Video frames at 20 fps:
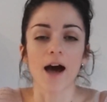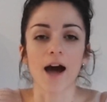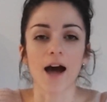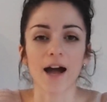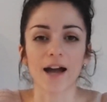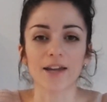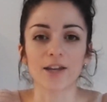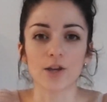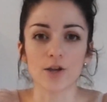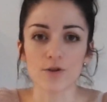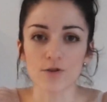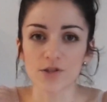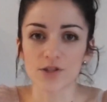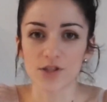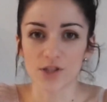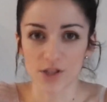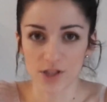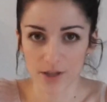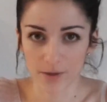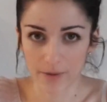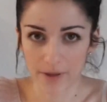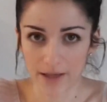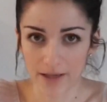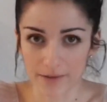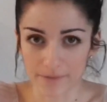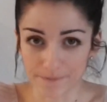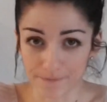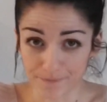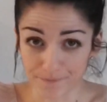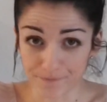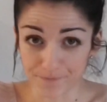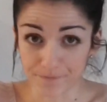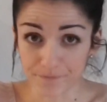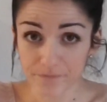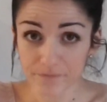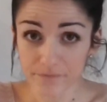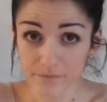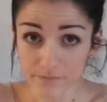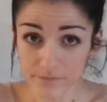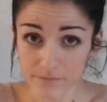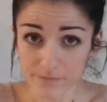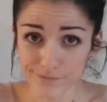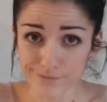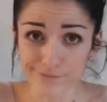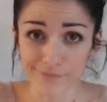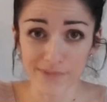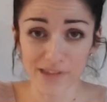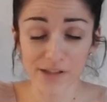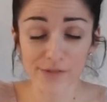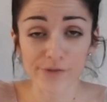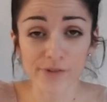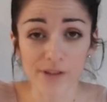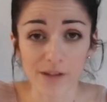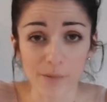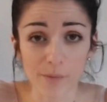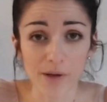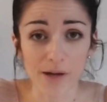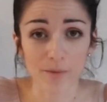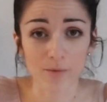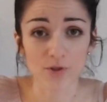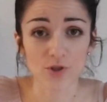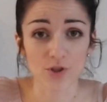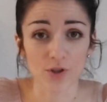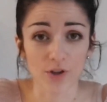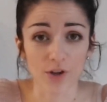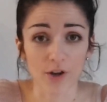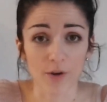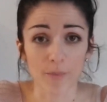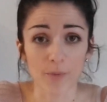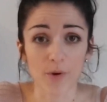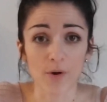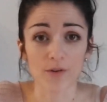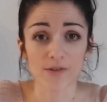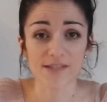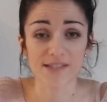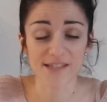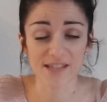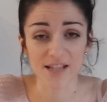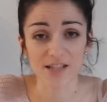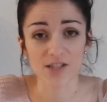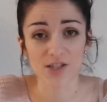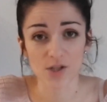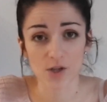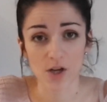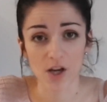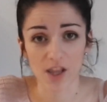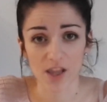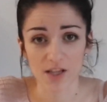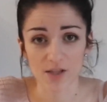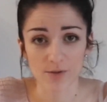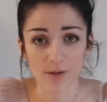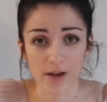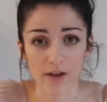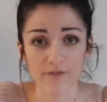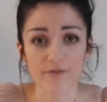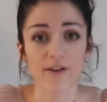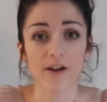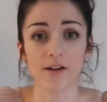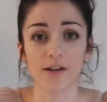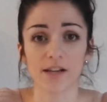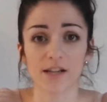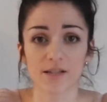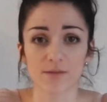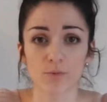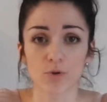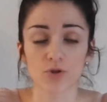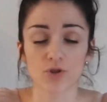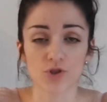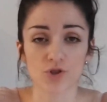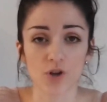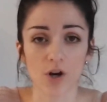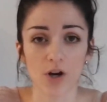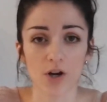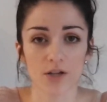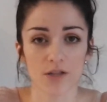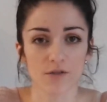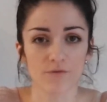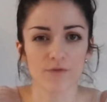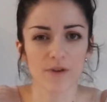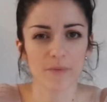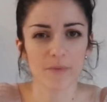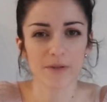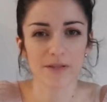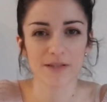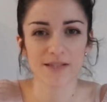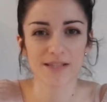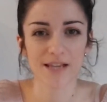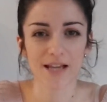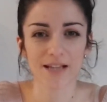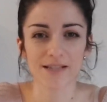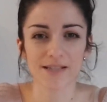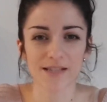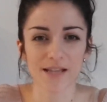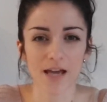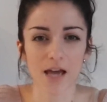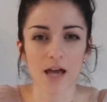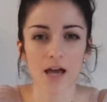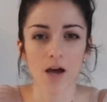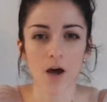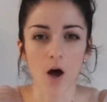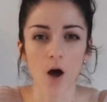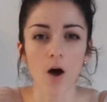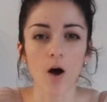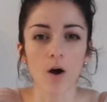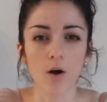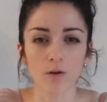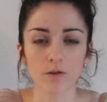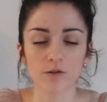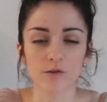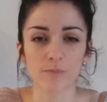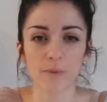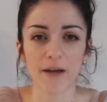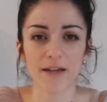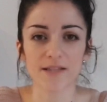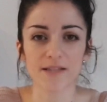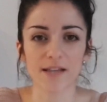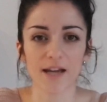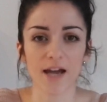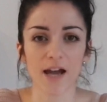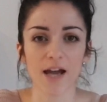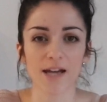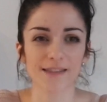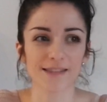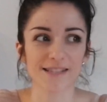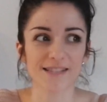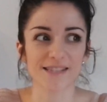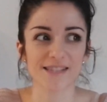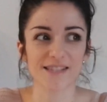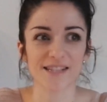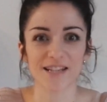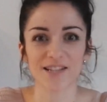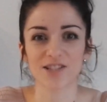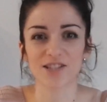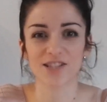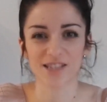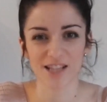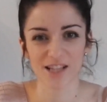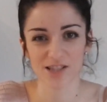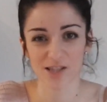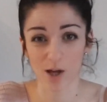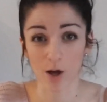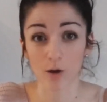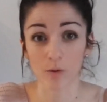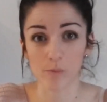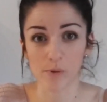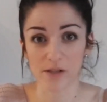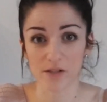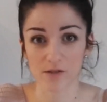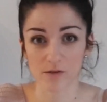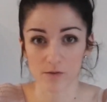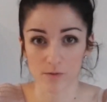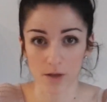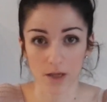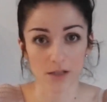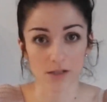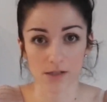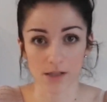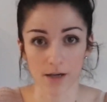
I used to do it differently when I was younger, but since doing it this way I found it is much stronger and the ribbons tend to hold better and the stitching tends to hold better as well.